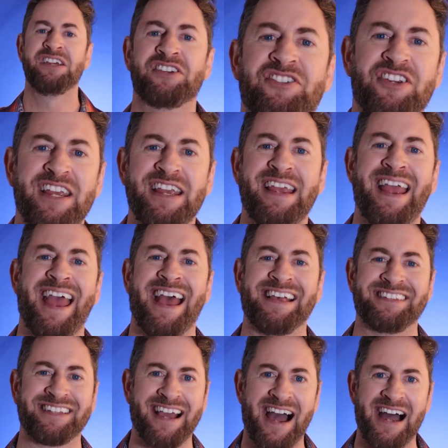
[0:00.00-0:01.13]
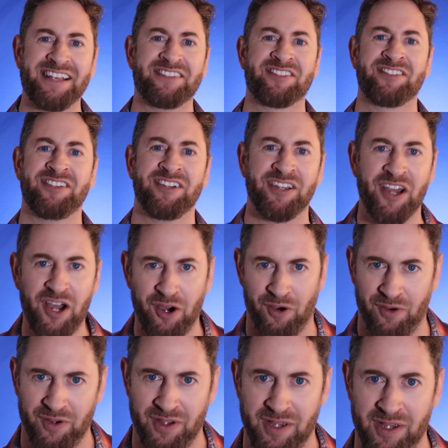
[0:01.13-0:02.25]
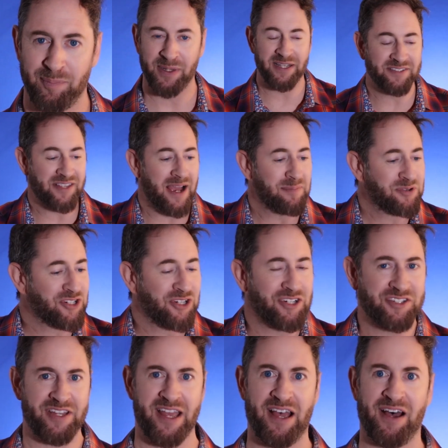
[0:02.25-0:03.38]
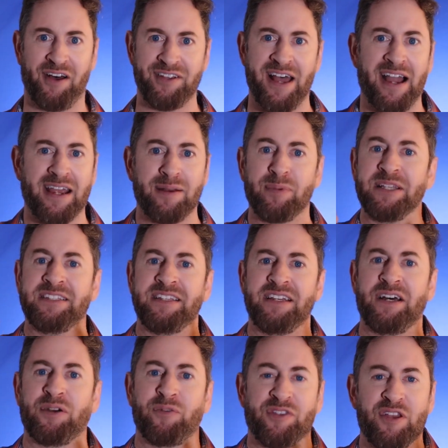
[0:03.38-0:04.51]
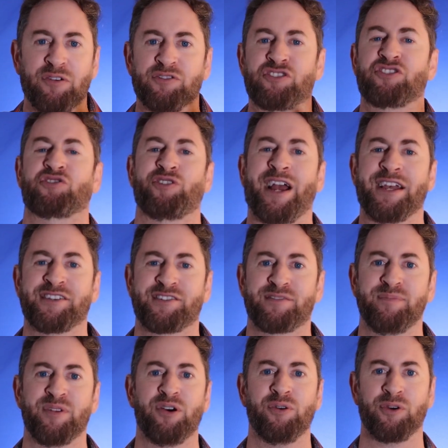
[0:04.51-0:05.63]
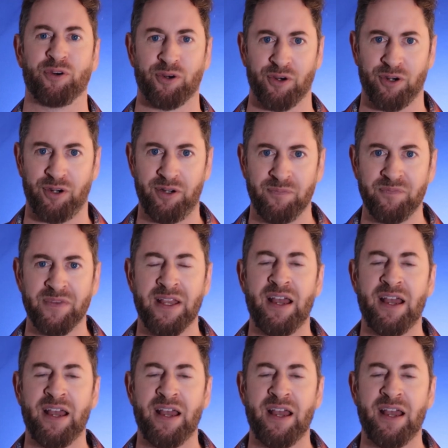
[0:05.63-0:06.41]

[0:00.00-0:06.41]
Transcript: she has got to go because I'm sure as hell not gonna be dealing with no stress from no girl.